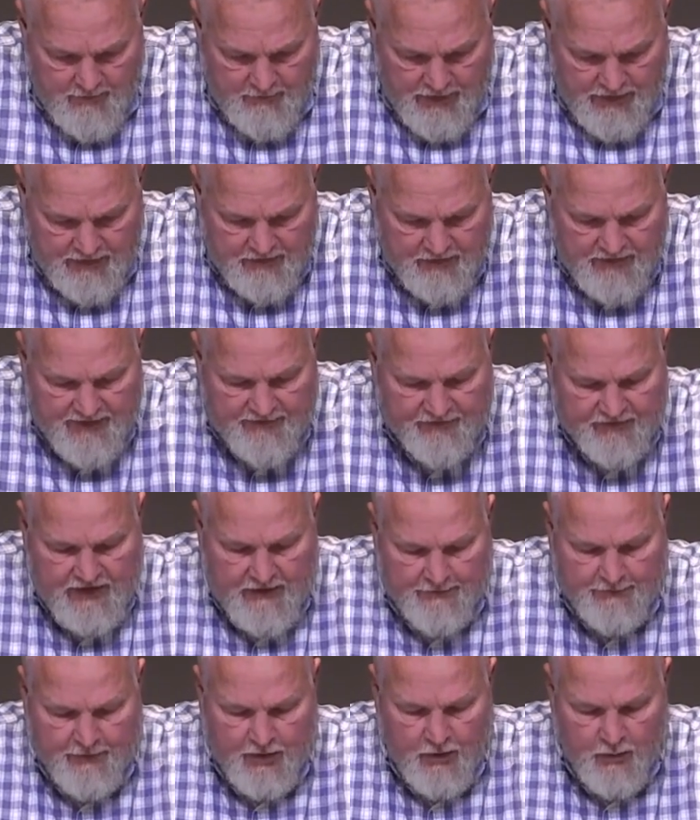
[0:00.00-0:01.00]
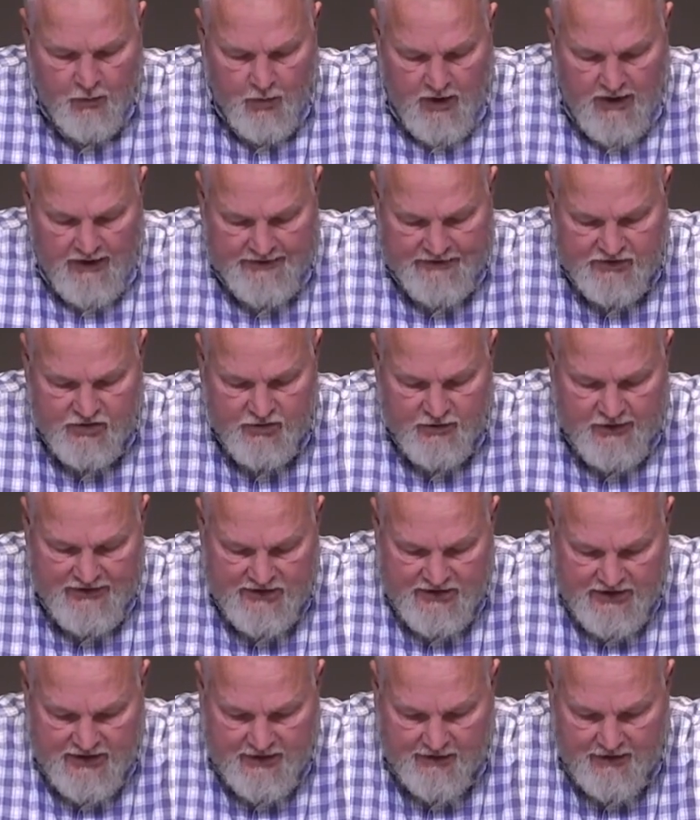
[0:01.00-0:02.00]
but lift up your rod,
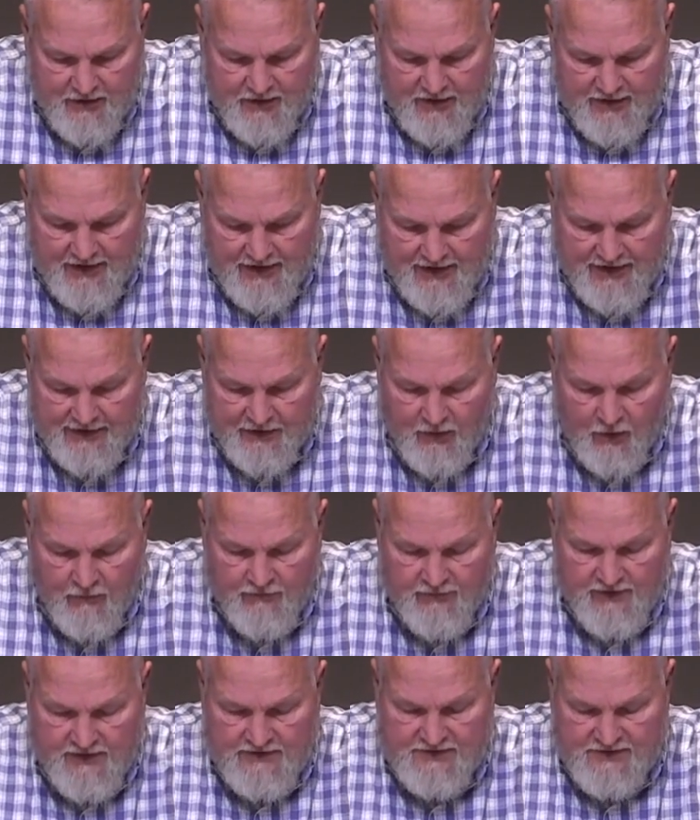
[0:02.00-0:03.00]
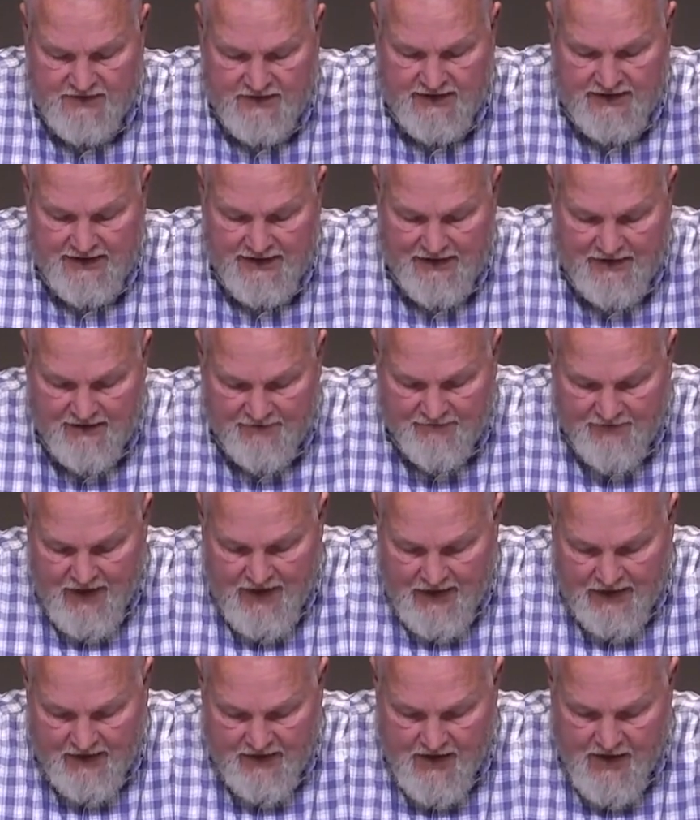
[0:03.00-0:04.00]
stretch out your hand over the sea and
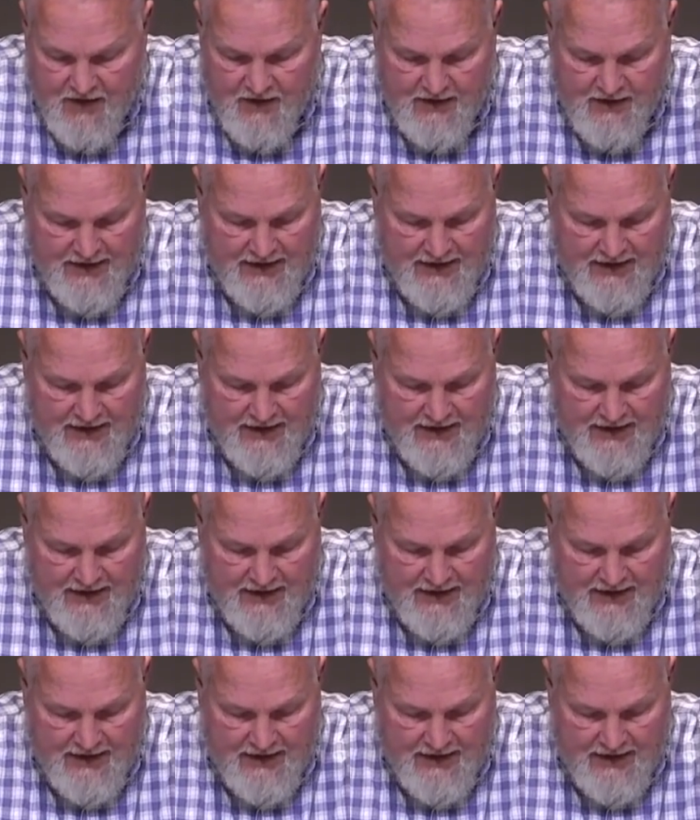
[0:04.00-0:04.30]
divide it.